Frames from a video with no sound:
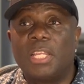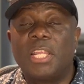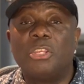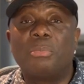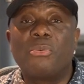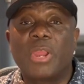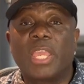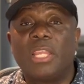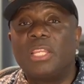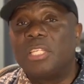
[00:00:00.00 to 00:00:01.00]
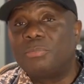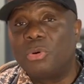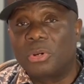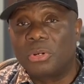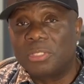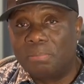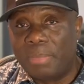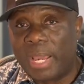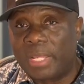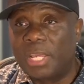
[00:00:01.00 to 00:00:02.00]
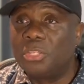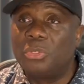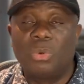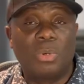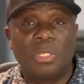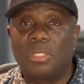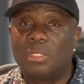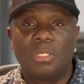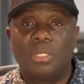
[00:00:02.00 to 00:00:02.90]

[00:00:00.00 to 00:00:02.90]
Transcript: and then you're breaking these brokers bad and you don't want to